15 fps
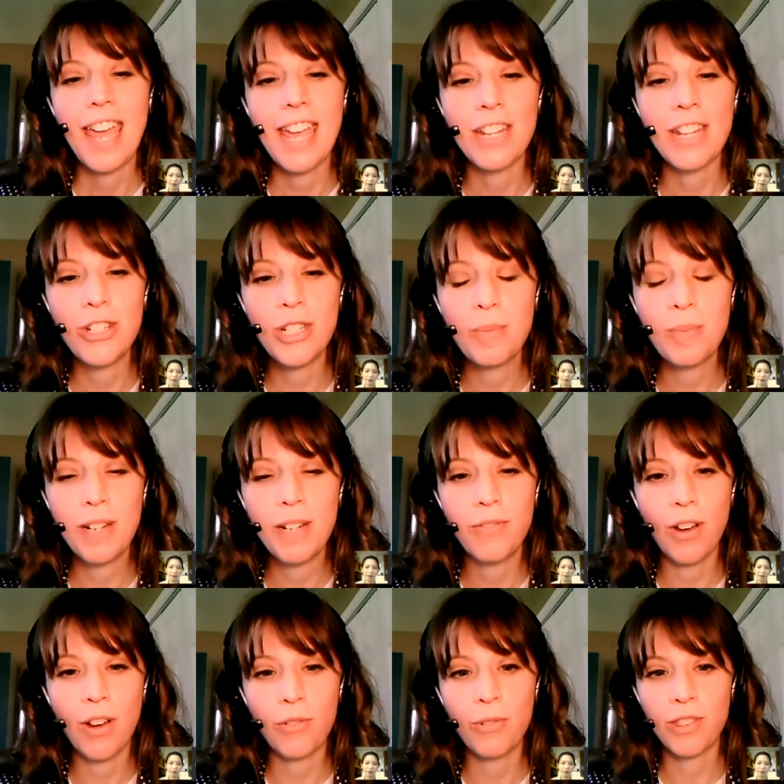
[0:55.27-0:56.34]
and she's been
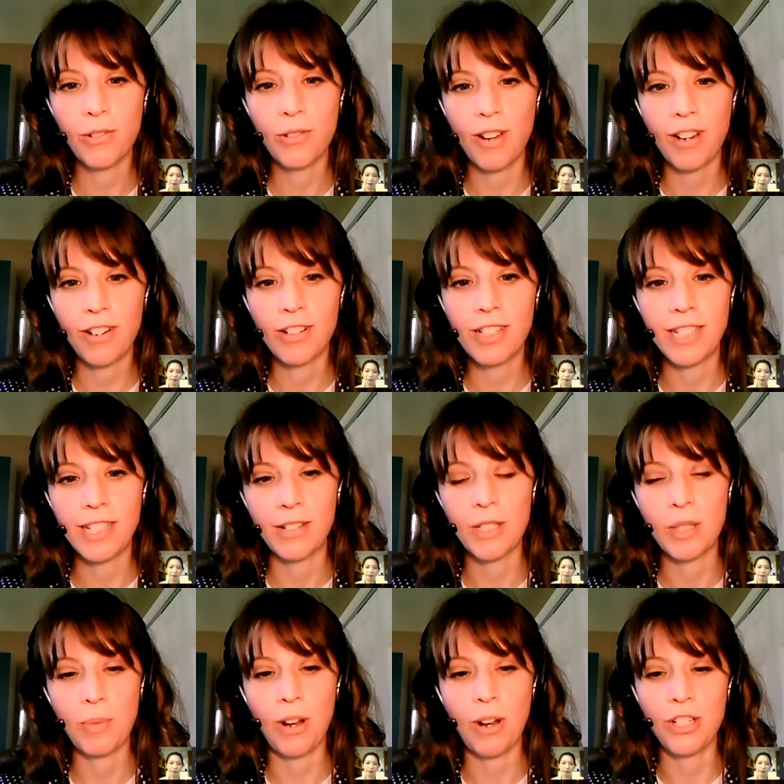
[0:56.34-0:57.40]
involved with the Record
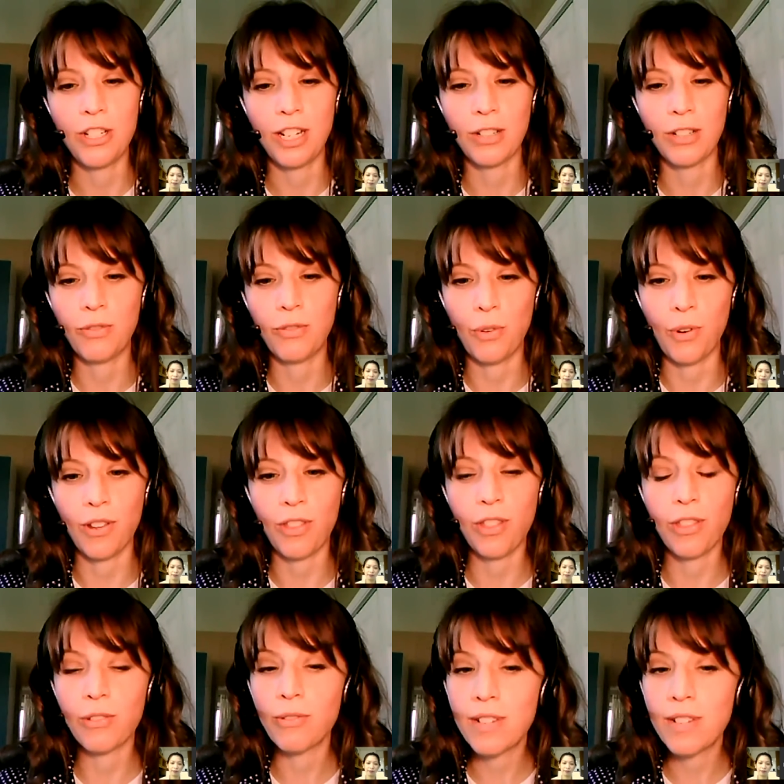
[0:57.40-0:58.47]
Clearance Project for
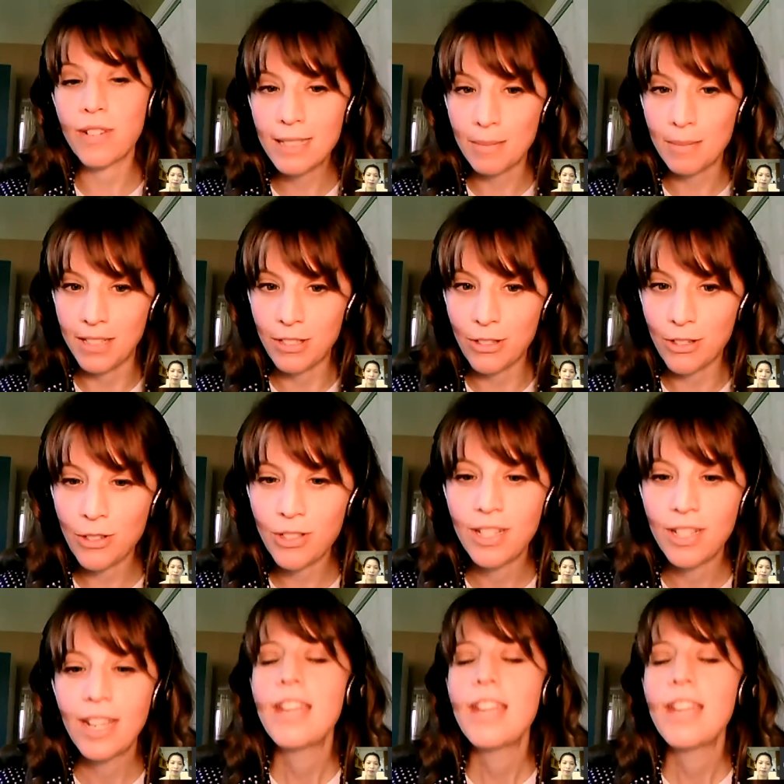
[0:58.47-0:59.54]
3 semesters.